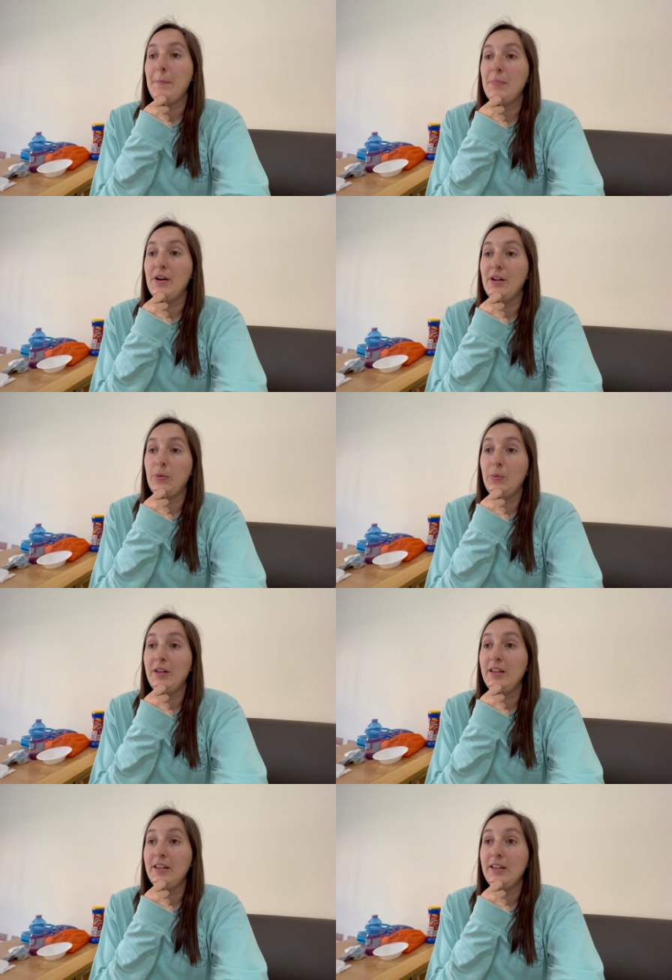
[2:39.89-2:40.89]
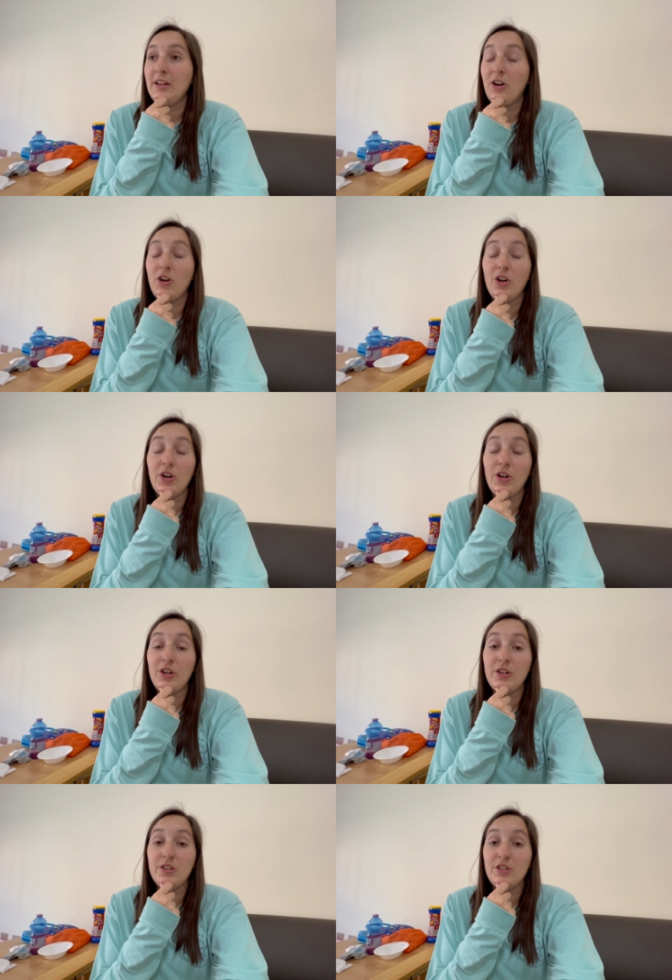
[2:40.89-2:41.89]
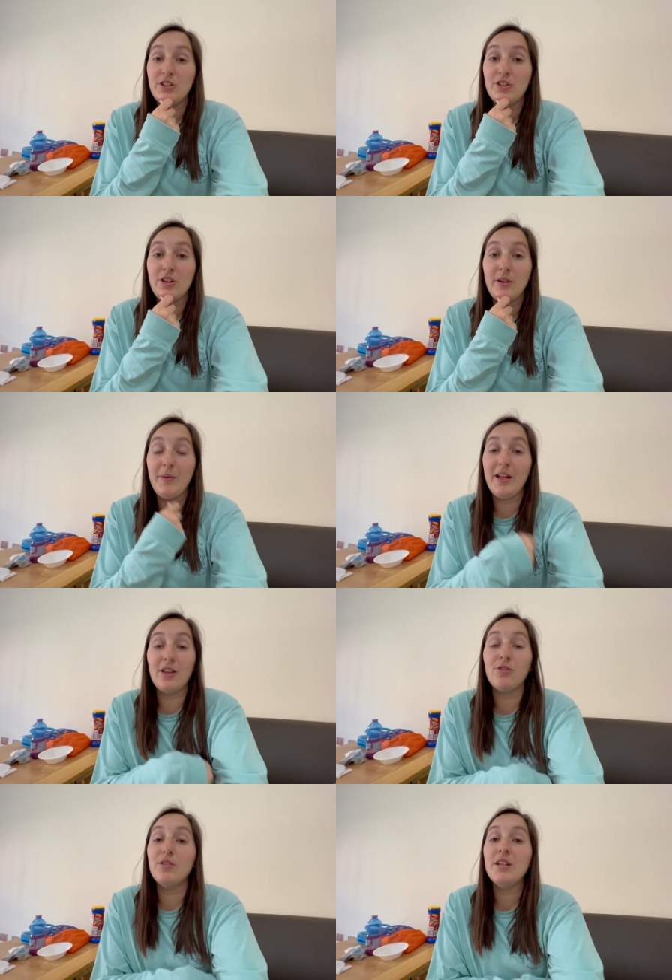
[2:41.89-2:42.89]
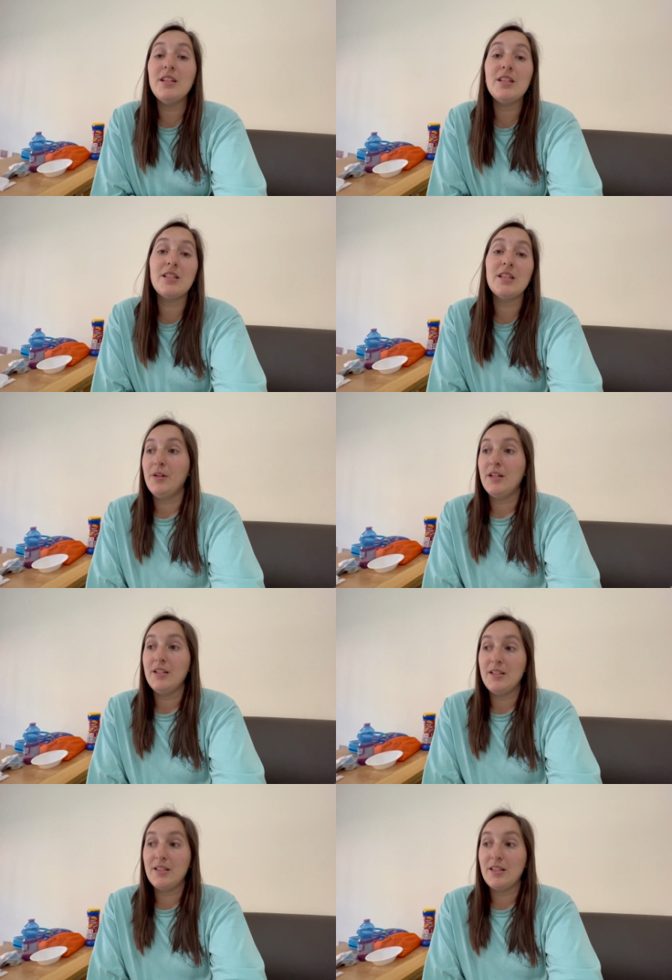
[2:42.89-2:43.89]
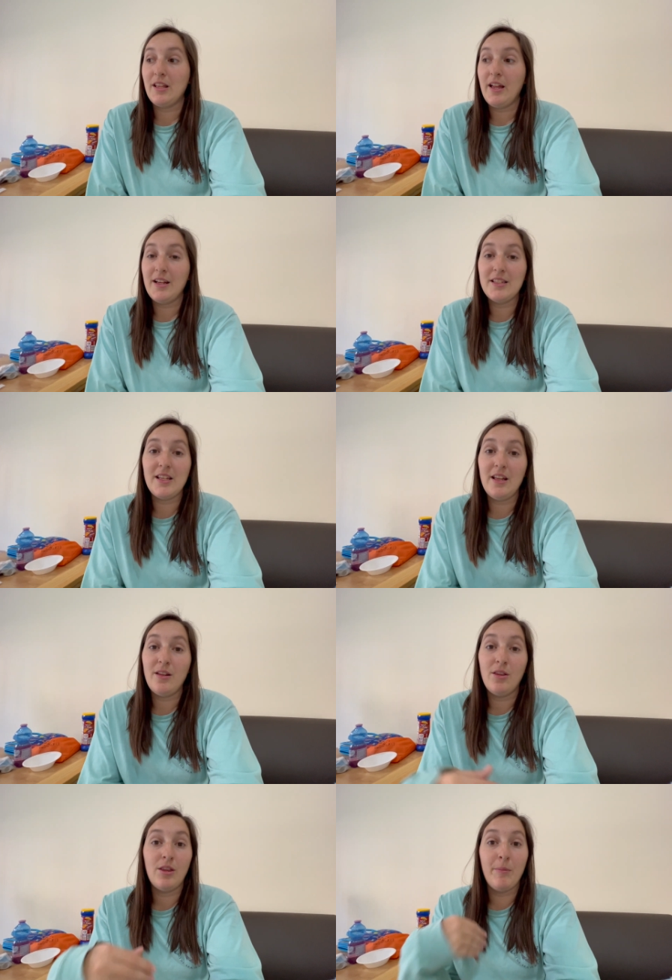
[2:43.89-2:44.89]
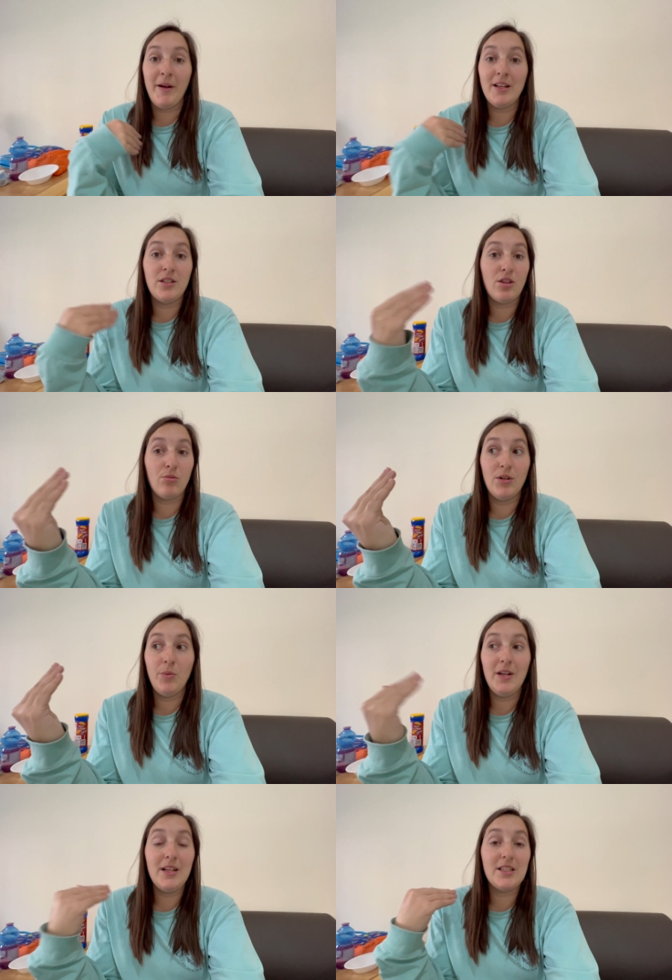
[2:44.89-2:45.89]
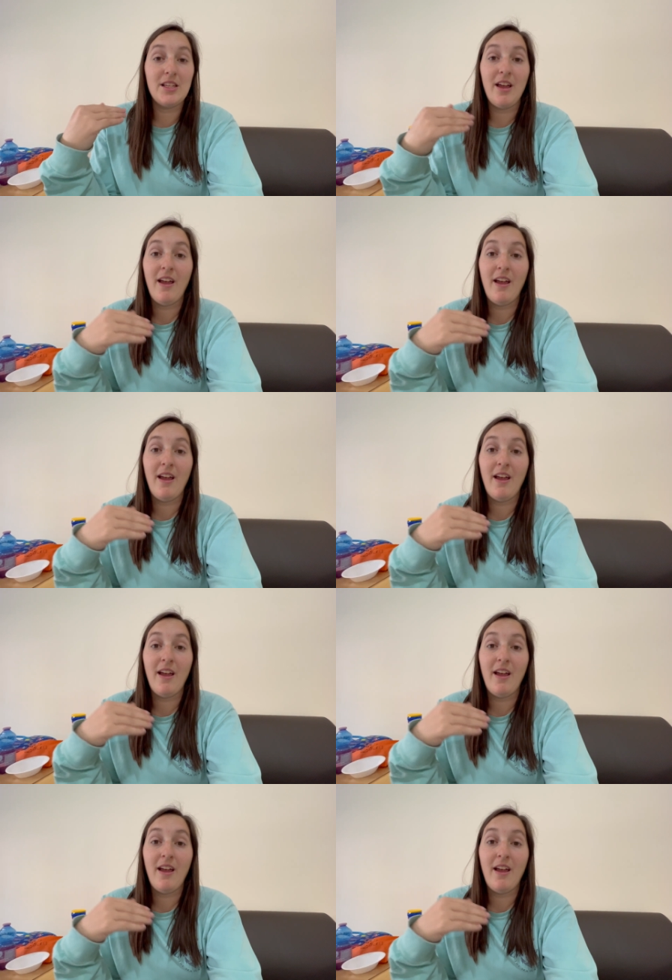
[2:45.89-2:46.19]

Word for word: But we are just trying to make it through this because like I said, the past three weeks